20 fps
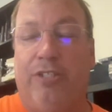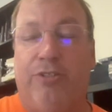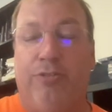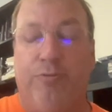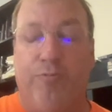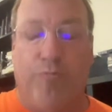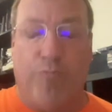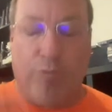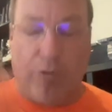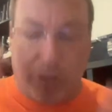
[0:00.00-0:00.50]

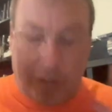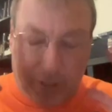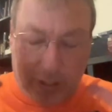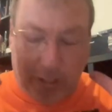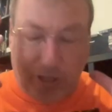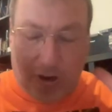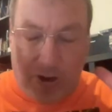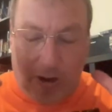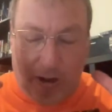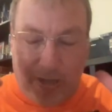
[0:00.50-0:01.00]
to
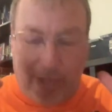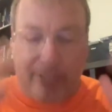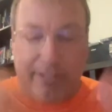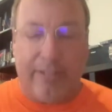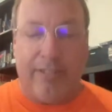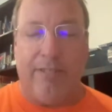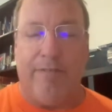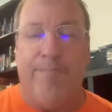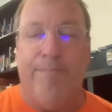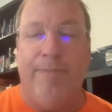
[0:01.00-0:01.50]
work
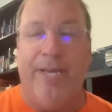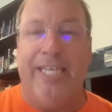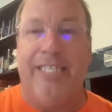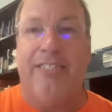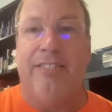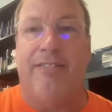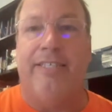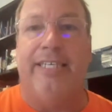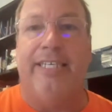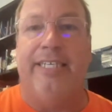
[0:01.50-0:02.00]
on
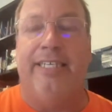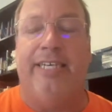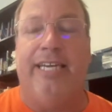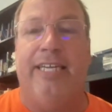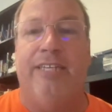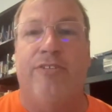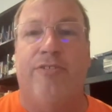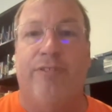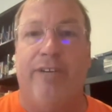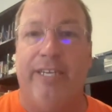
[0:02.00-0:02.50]
mentally
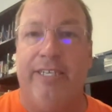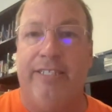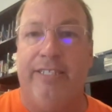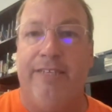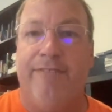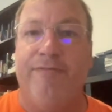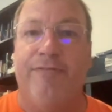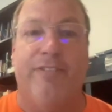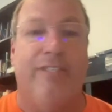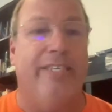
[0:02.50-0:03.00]
and
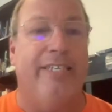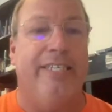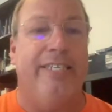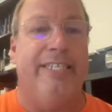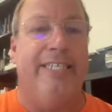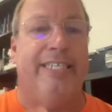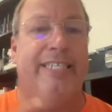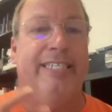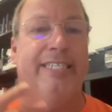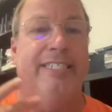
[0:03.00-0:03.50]
creatively,
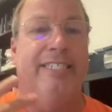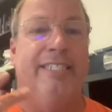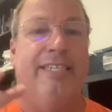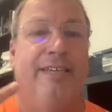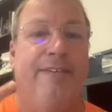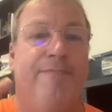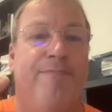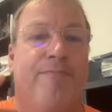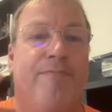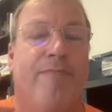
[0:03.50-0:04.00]
is
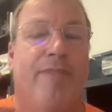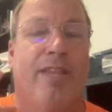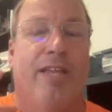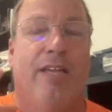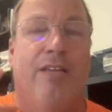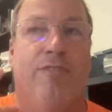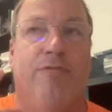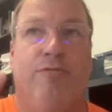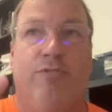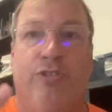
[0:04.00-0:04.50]

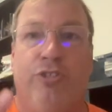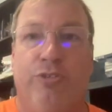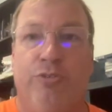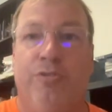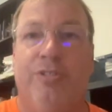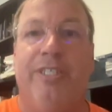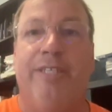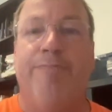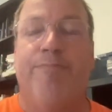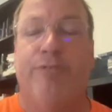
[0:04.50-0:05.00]

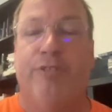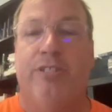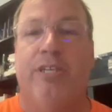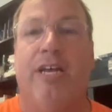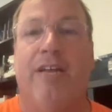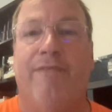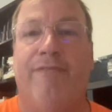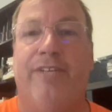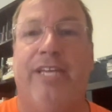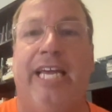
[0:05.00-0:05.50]
using
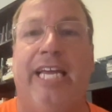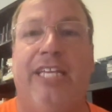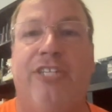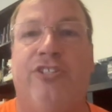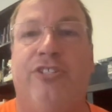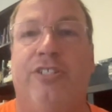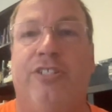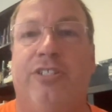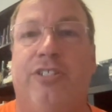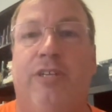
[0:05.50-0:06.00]

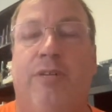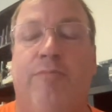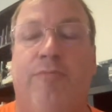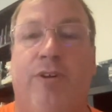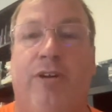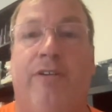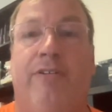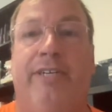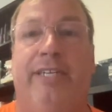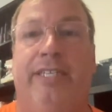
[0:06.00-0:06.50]
personification
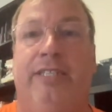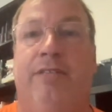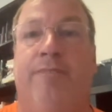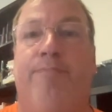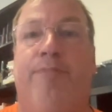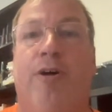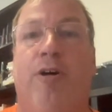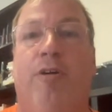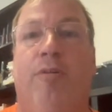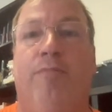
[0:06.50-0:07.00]
somewhere in the
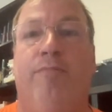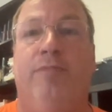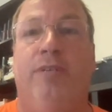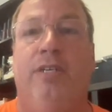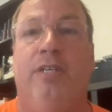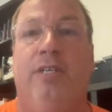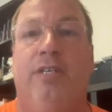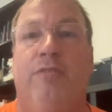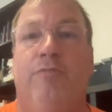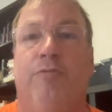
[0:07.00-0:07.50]
poem,
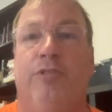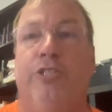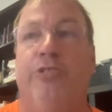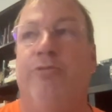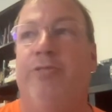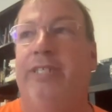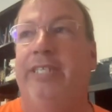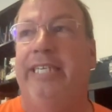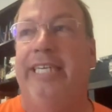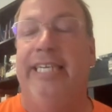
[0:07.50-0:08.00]
where you
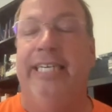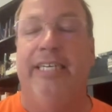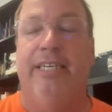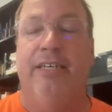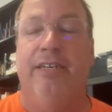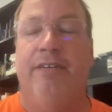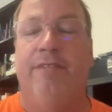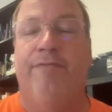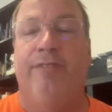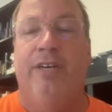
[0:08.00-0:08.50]

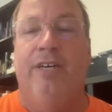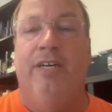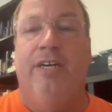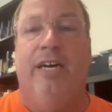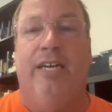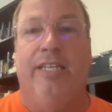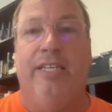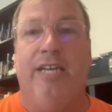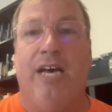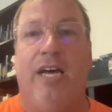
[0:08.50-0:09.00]
give
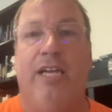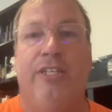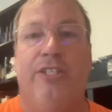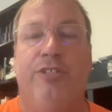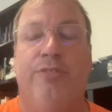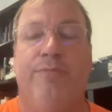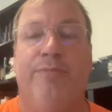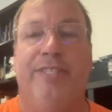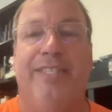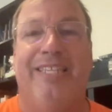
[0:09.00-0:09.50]
a
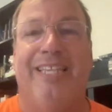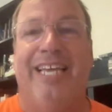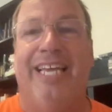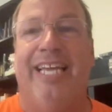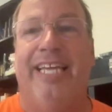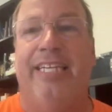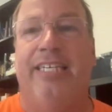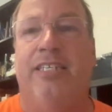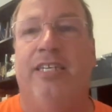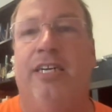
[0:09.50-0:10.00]
non-human
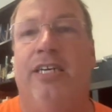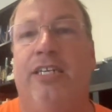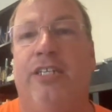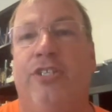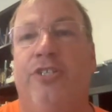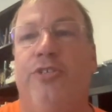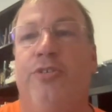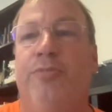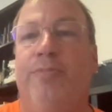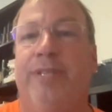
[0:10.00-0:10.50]
thing a
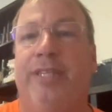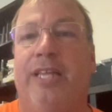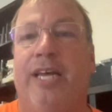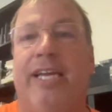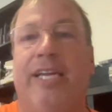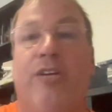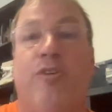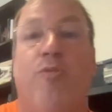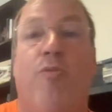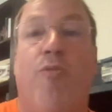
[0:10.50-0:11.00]

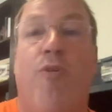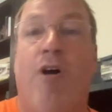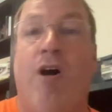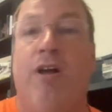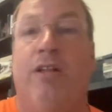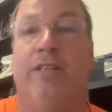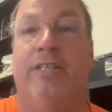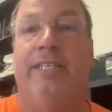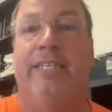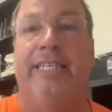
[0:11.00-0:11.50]
human-like
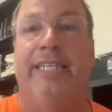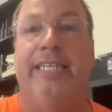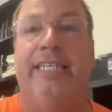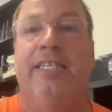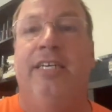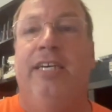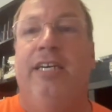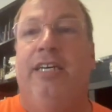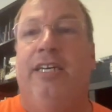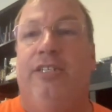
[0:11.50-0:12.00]
quality
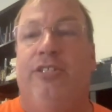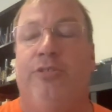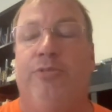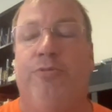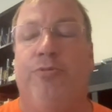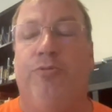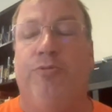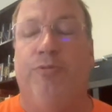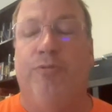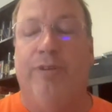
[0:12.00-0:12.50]

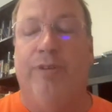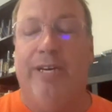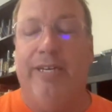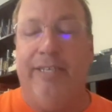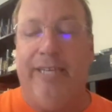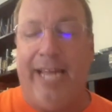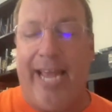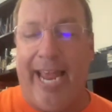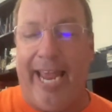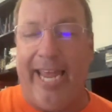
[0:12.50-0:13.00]
to
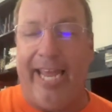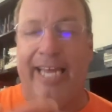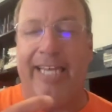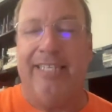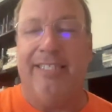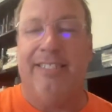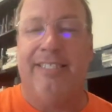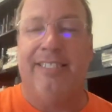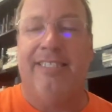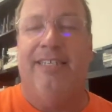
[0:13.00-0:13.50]

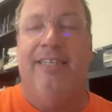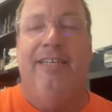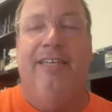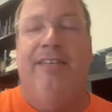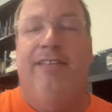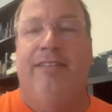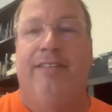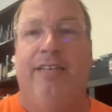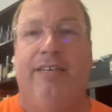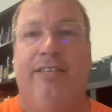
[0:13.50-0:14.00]
enhance
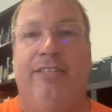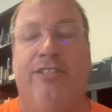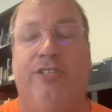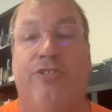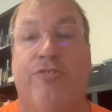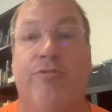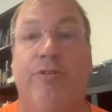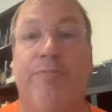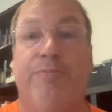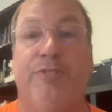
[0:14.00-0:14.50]
the
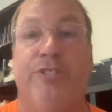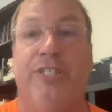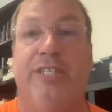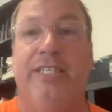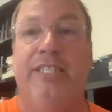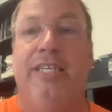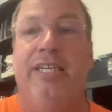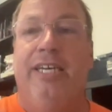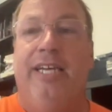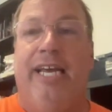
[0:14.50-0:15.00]

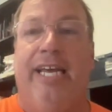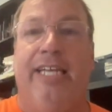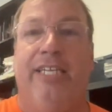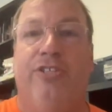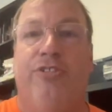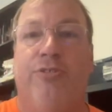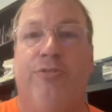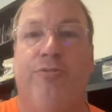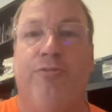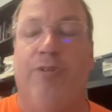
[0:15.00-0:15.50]
description
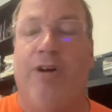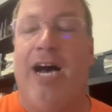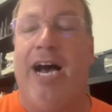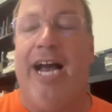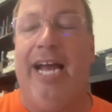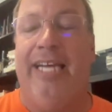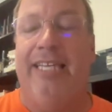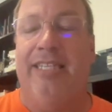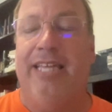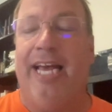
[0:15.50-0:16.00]
and to
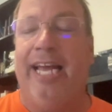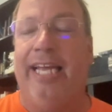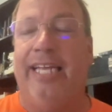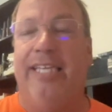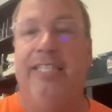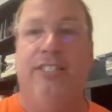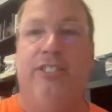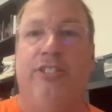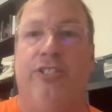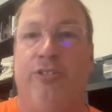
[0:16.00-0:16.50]

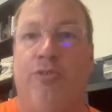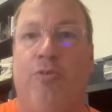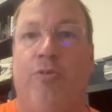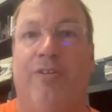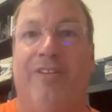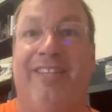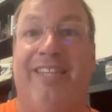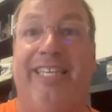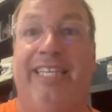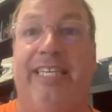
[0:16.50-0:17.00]
highlight your
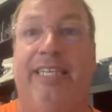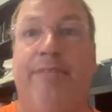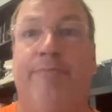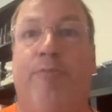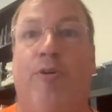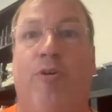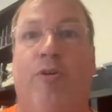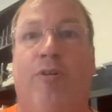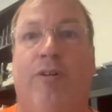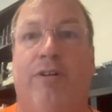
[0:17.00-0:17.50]
theme
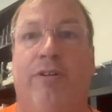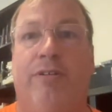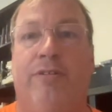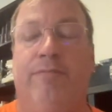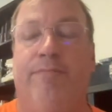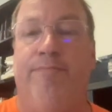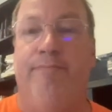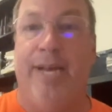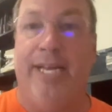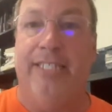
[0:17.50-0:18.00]
or
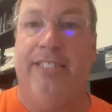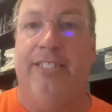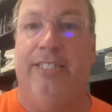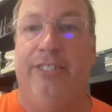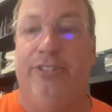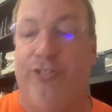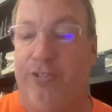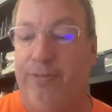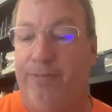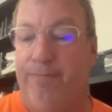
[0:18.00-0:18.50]

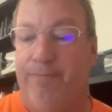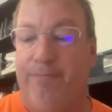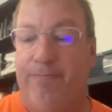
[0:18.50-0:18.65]
message.